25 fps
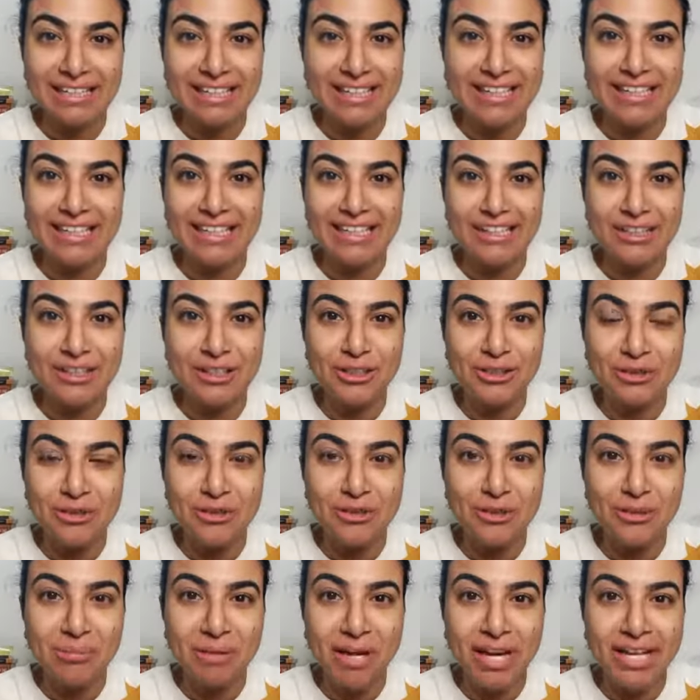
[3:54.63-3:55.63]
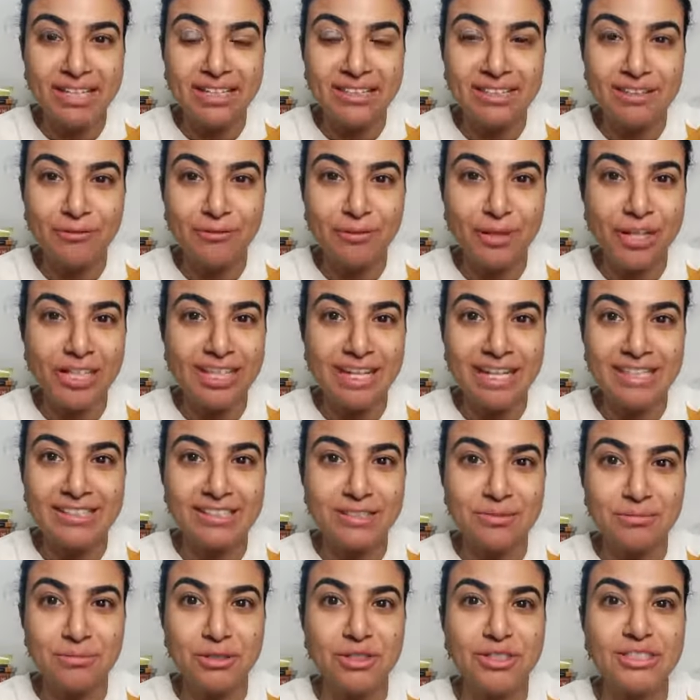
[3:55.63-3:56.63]
He continues to manage the
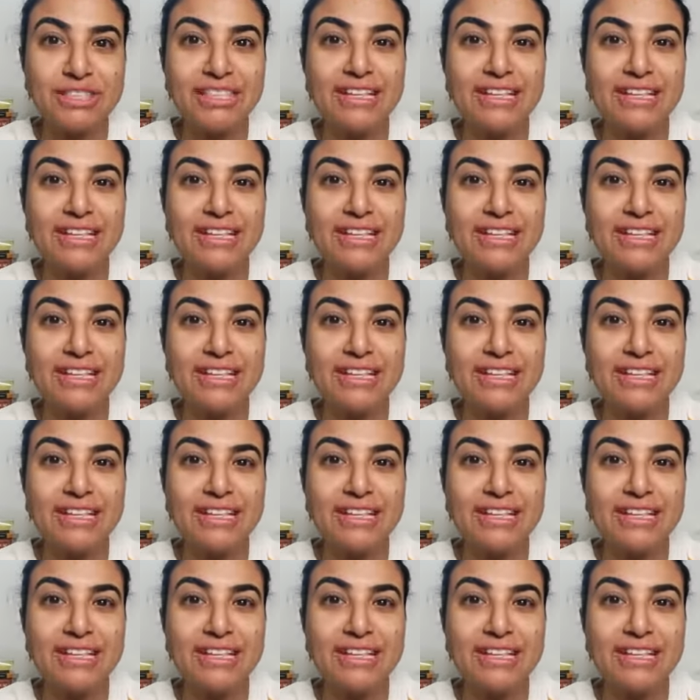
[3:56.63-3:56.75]
finances because